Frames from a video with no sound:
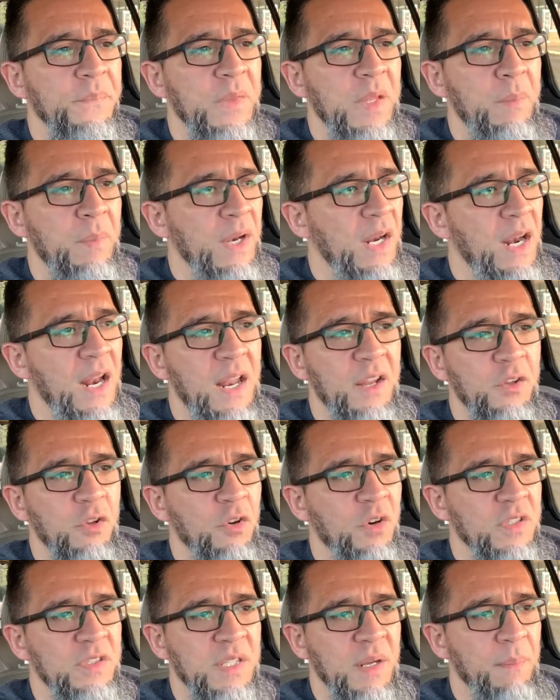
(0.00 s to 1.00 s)
But a lot of
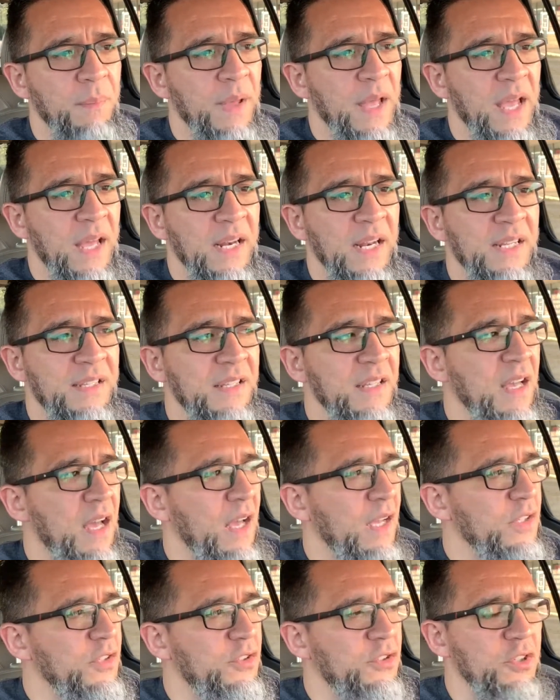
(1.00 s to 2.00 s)
yogurts are bad. Anything high
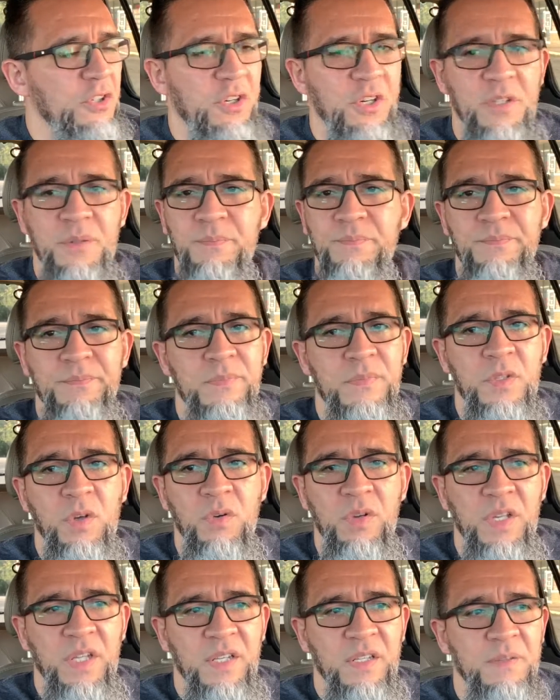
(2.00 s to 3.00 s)
in sugar, don't
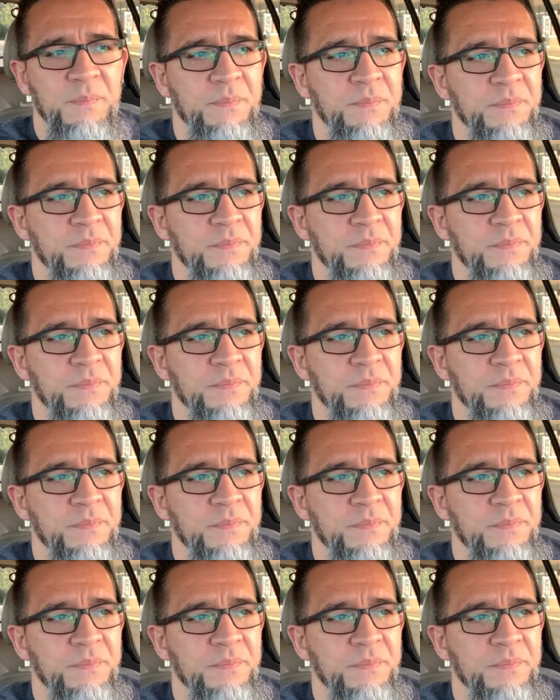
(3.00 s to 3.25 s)
eat it.